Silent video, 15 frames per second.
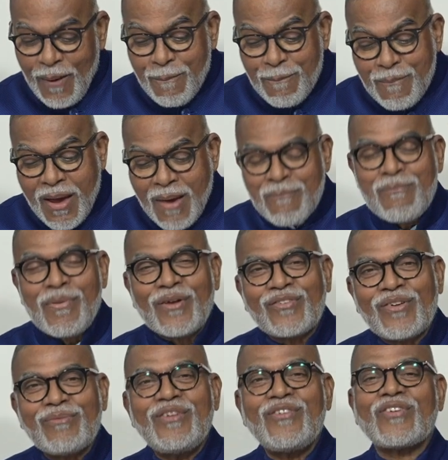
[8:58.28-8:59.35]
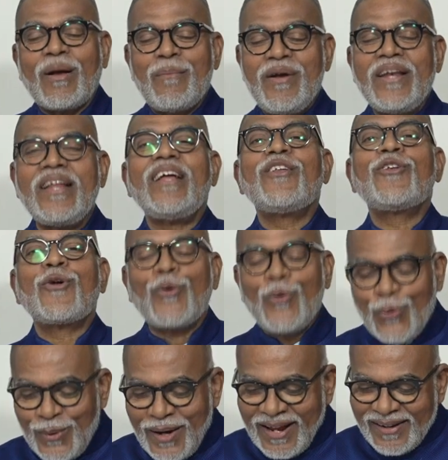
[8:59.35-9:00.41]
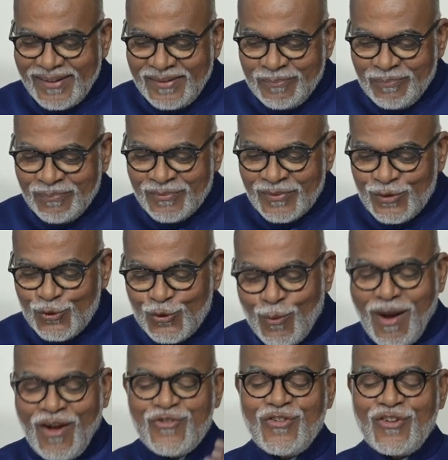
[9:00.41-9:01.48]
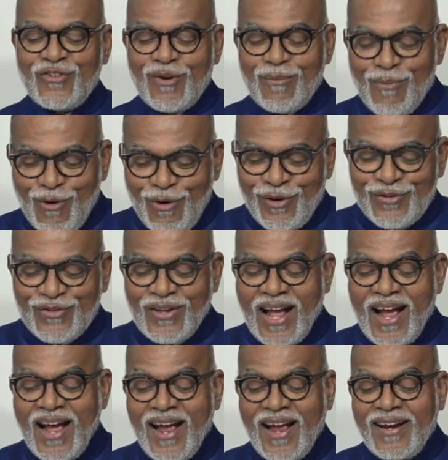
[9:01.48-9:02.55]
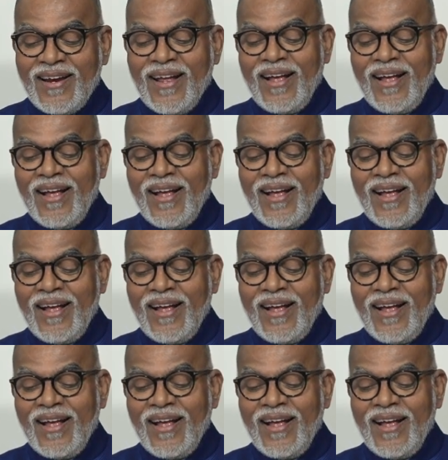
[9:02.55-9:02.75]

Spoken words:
Members of this committee included Subhash Chandra Bose and